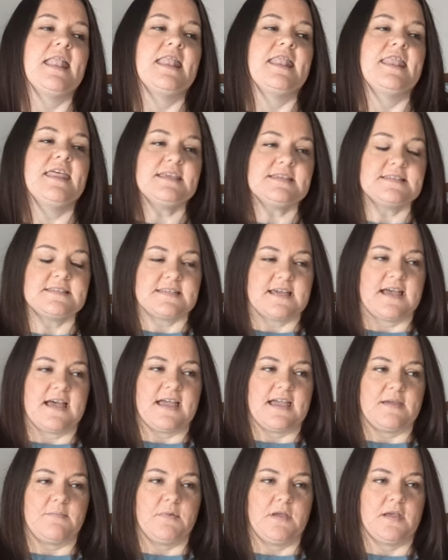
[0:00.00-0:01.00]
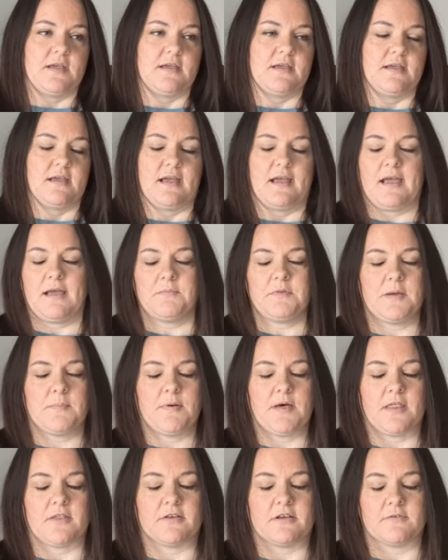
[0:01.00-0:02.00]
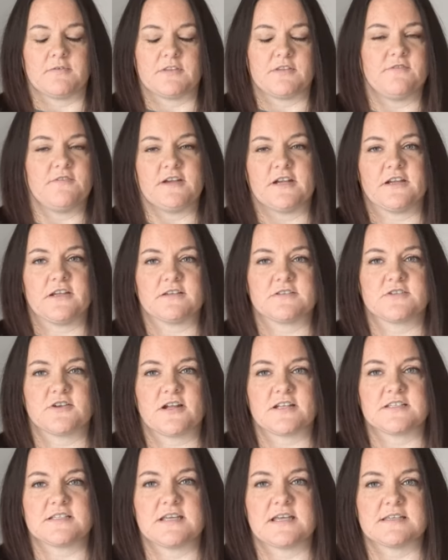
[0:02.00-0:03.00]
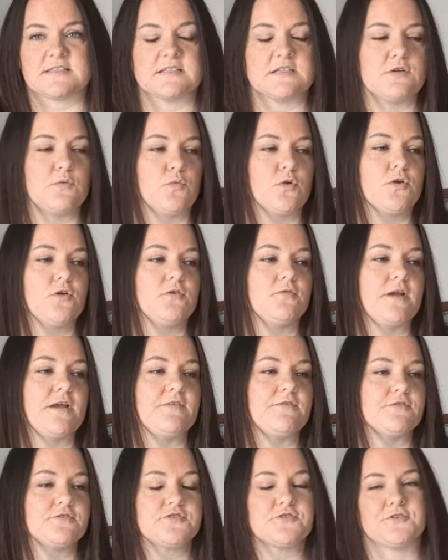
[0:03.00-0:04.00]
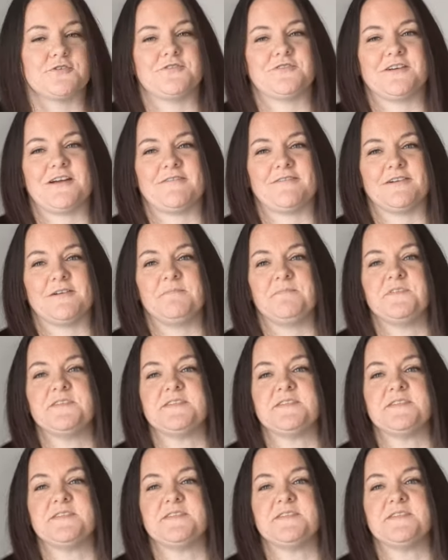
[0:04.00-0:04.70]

This time, I'm not bothering with a fingernail scratch test. We're going right for the screwdriver.